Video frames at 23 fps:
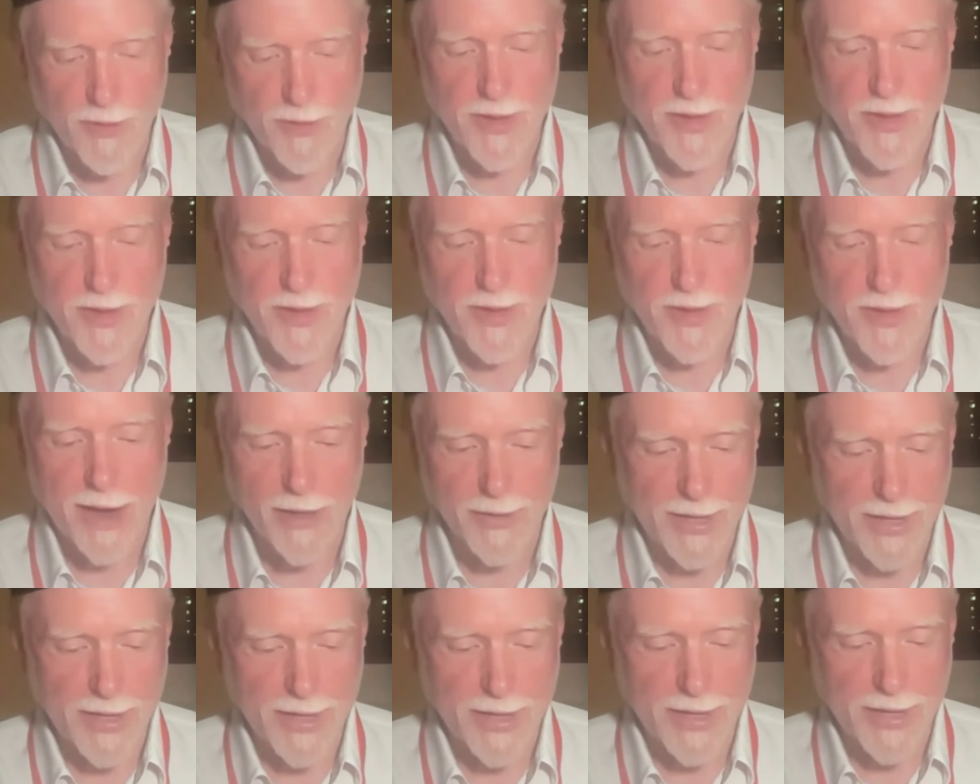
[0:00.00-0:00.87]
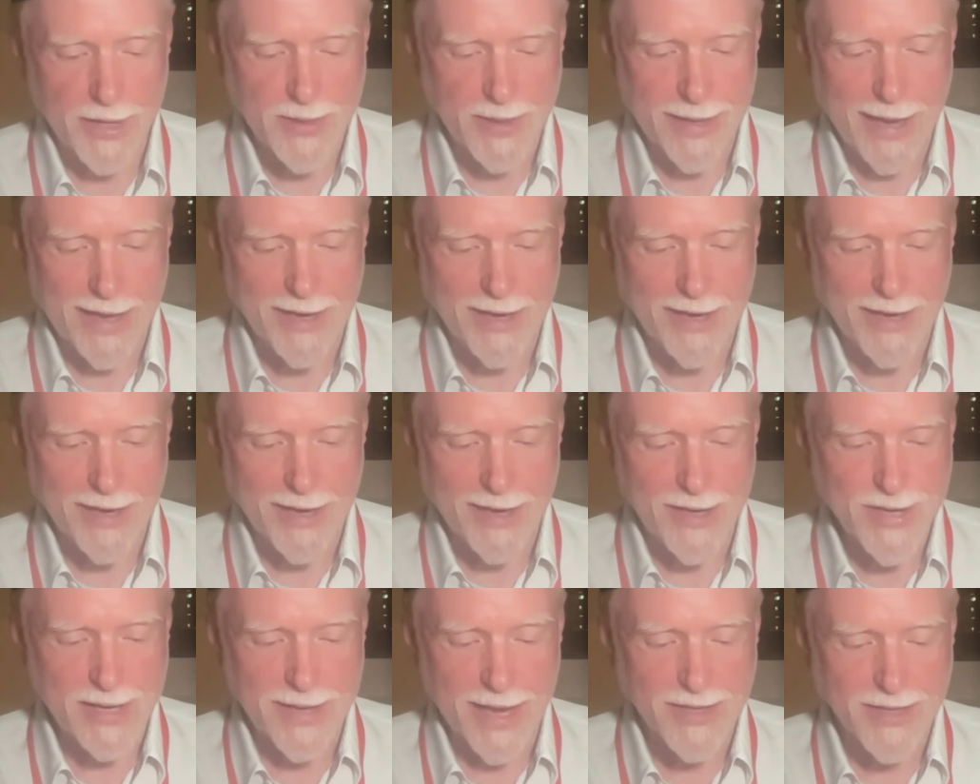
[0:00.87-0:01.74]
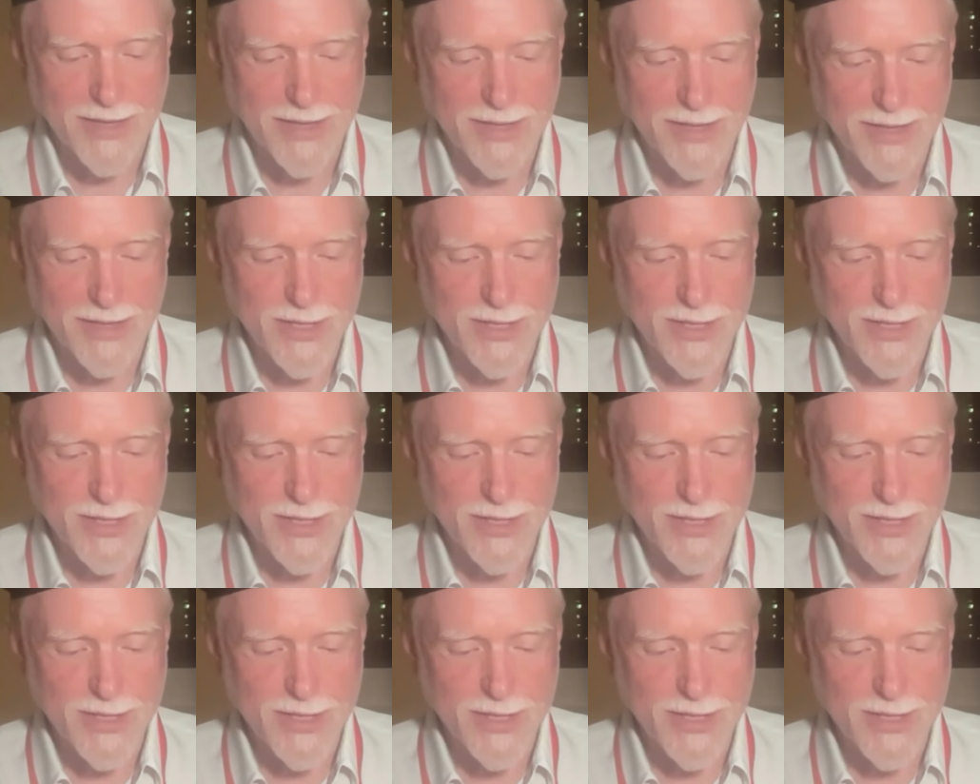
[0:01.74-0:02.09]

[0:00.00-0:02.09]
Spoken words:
before the high holidays that I decided